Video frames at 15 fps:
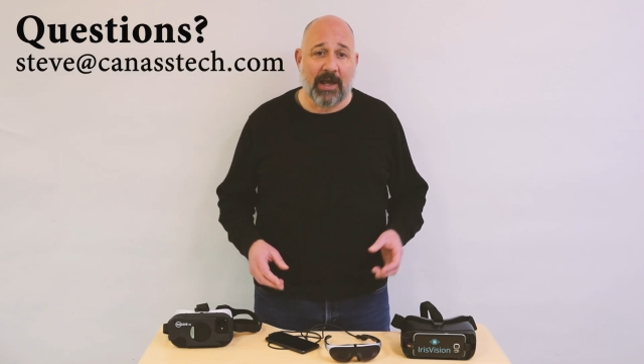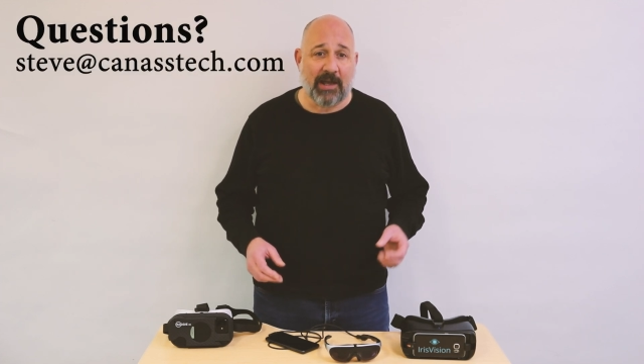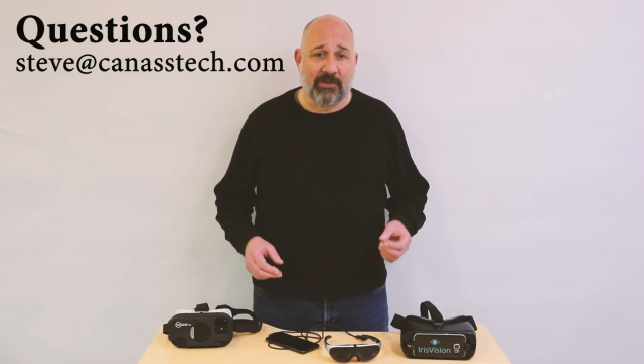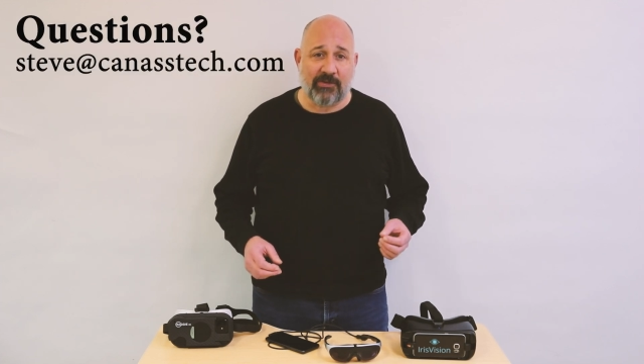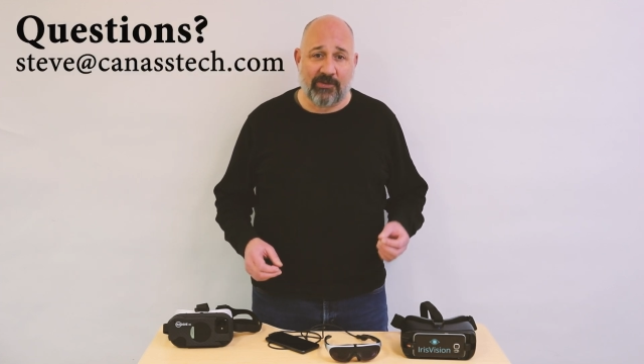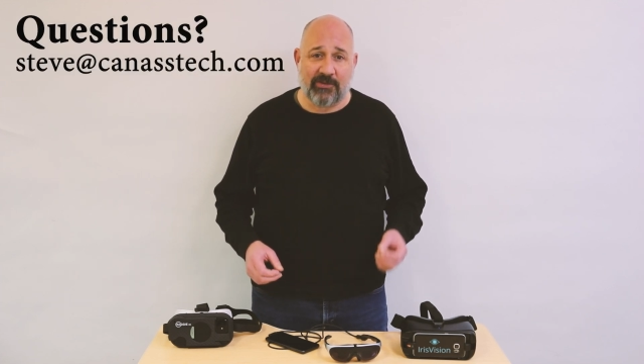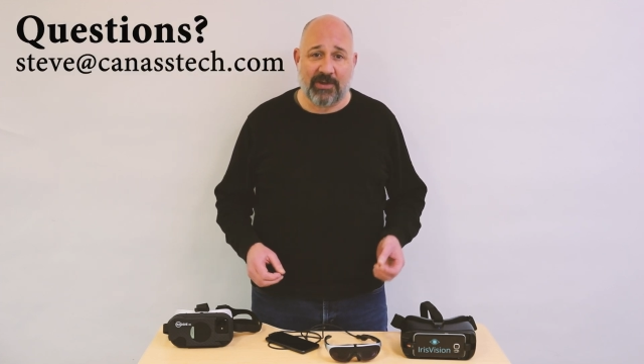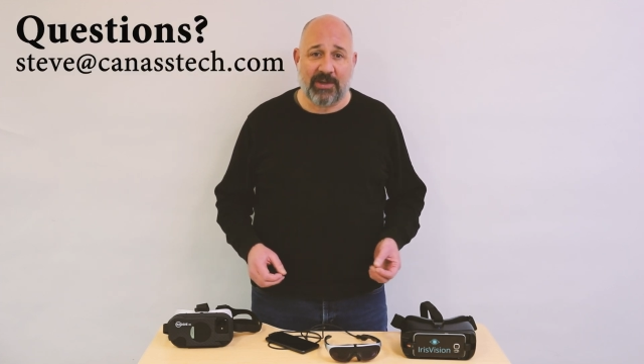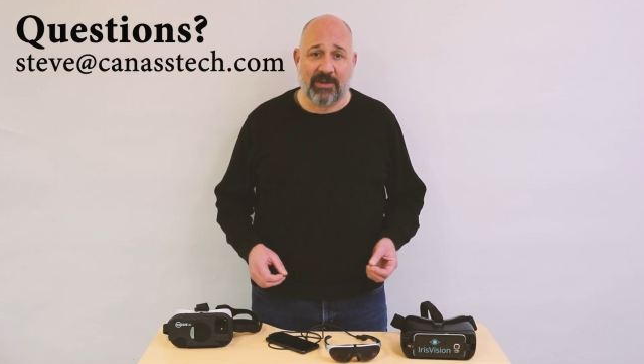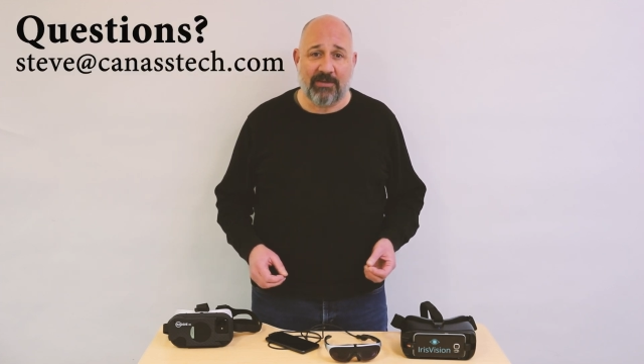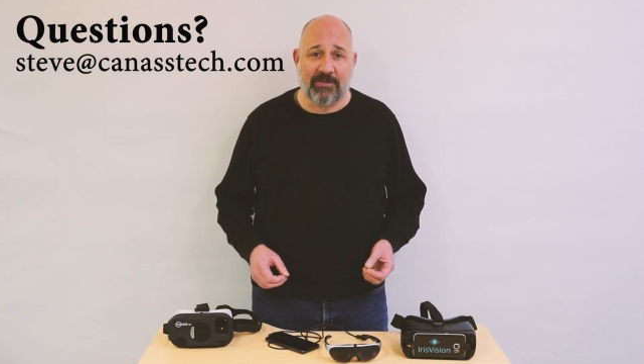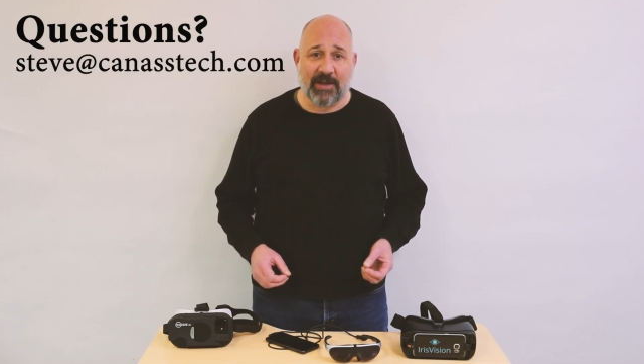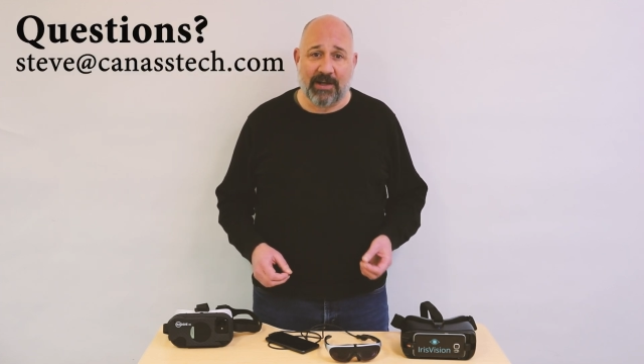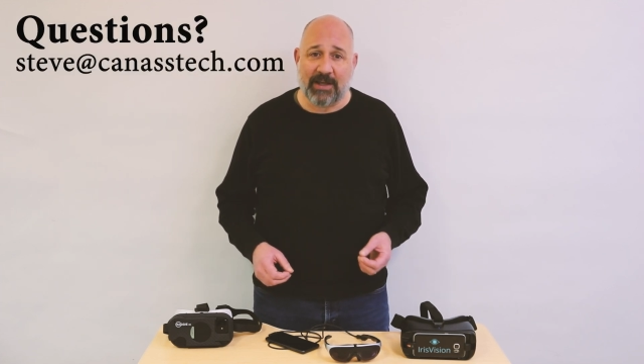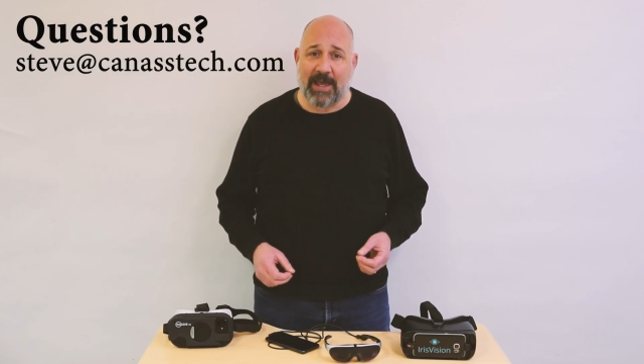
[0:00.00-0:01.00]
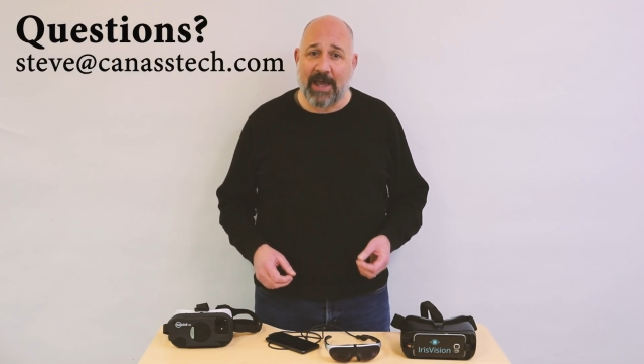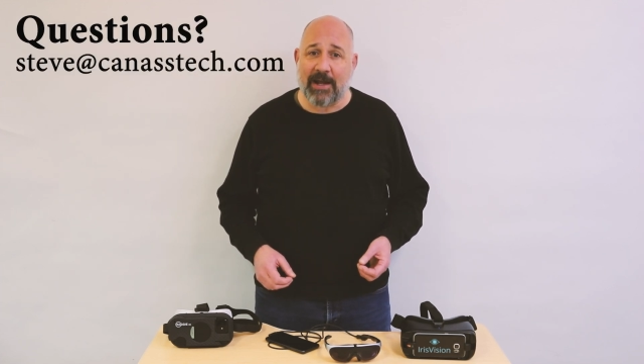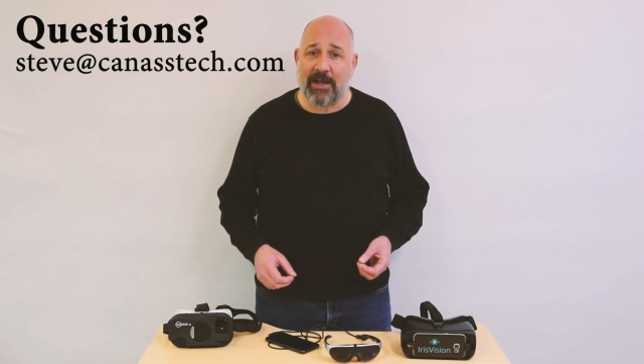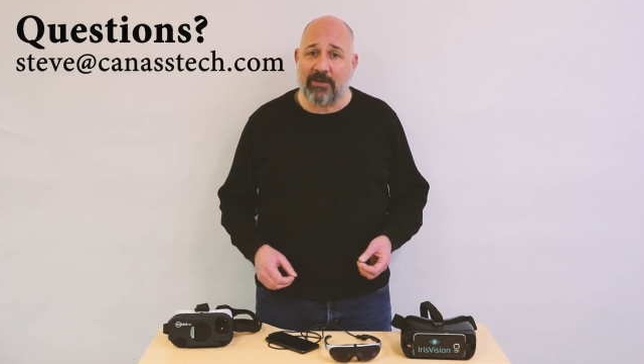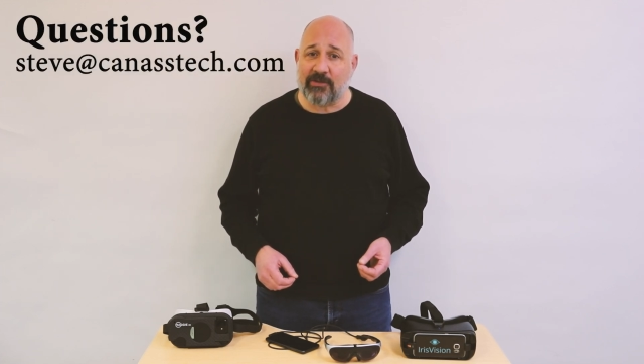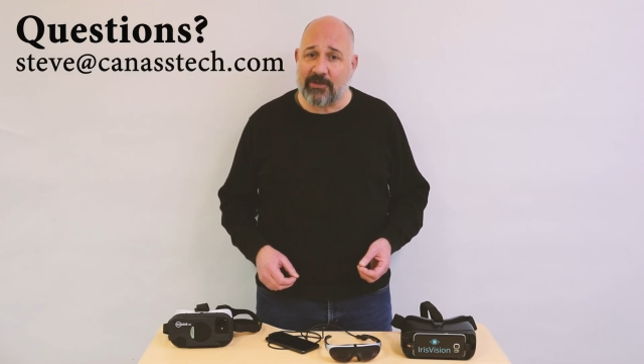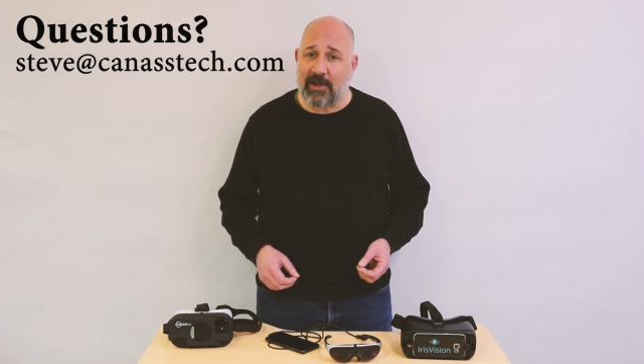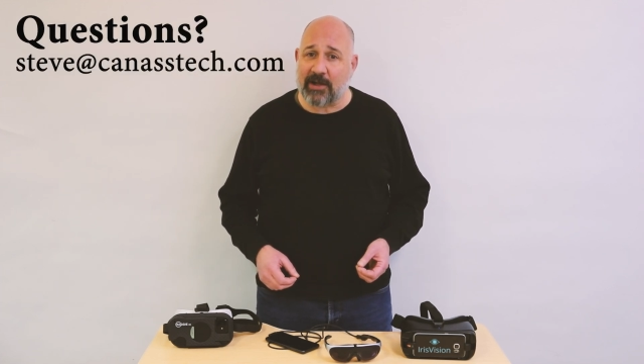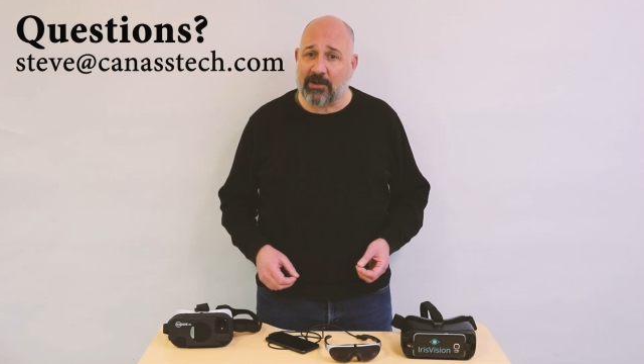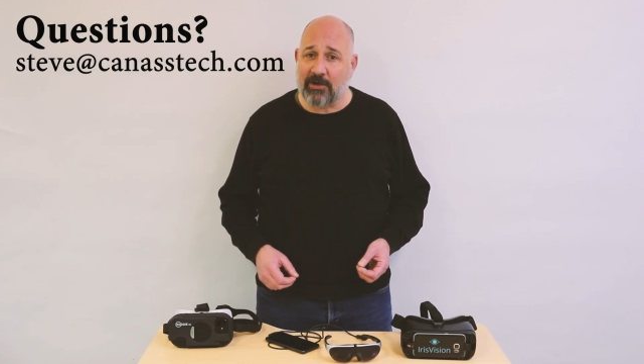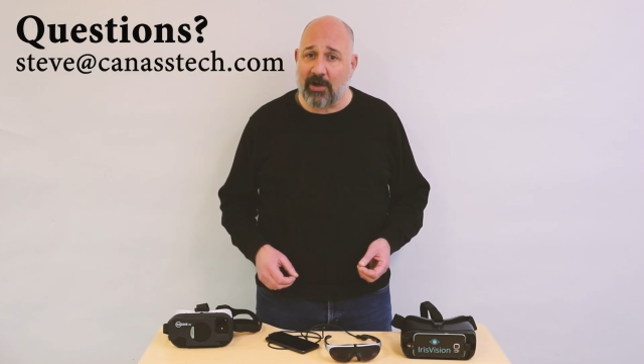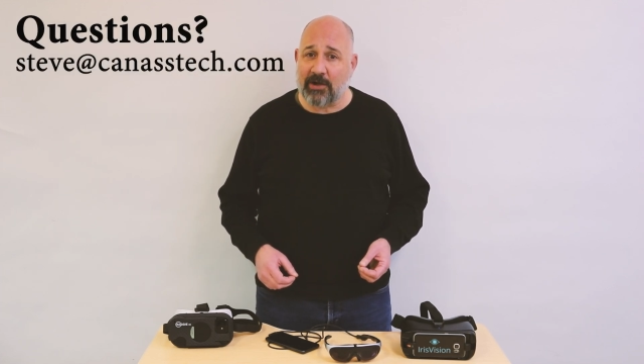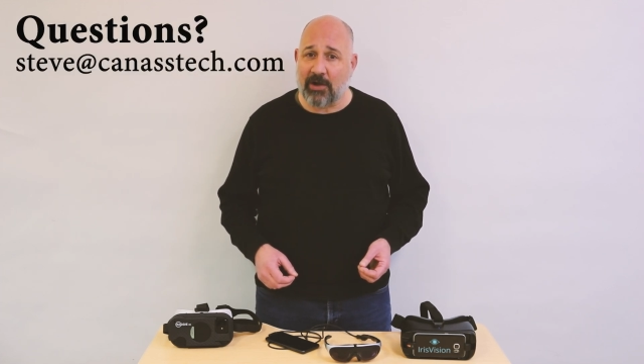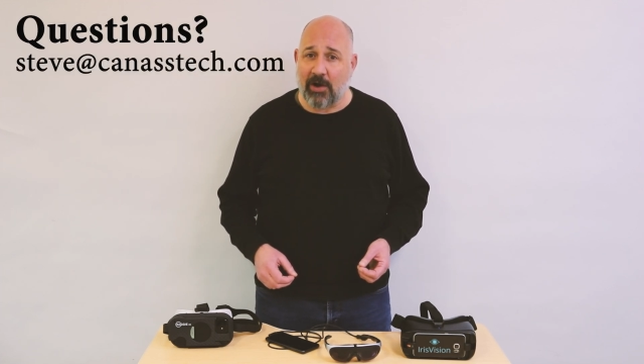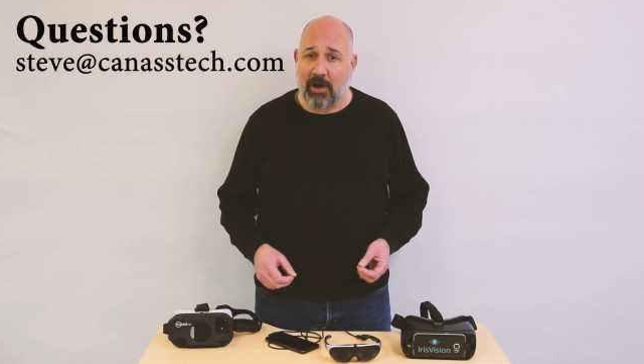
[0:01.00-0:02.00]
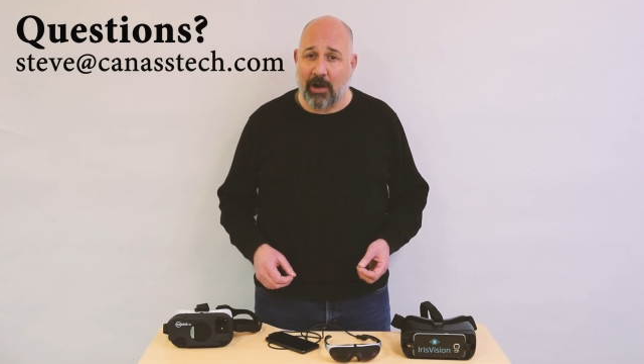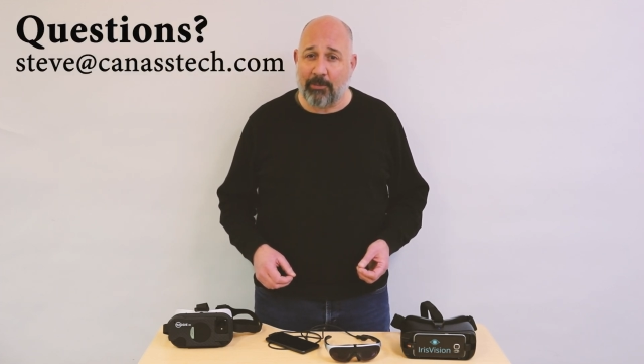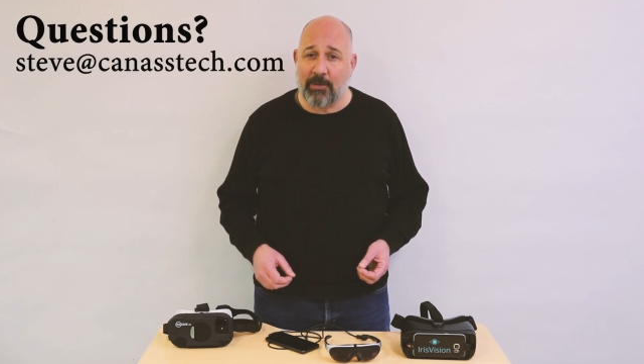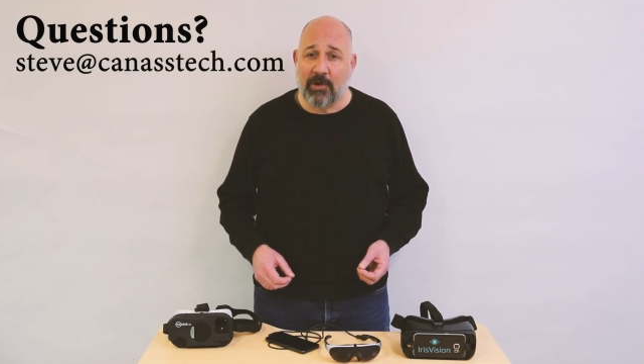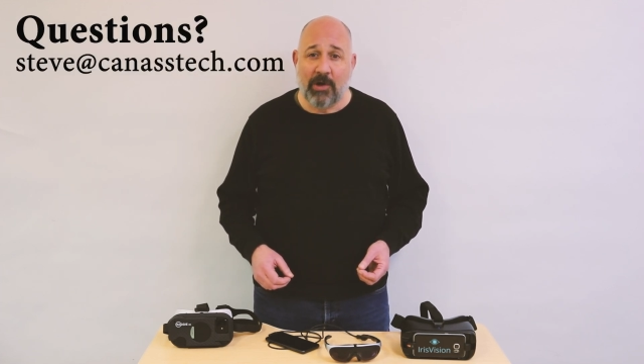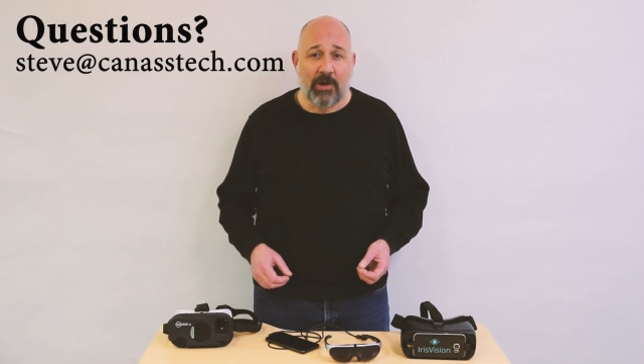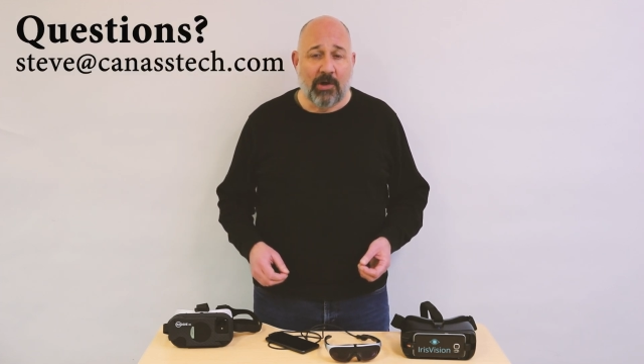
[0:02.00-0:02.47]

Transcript: at steve@canastech.com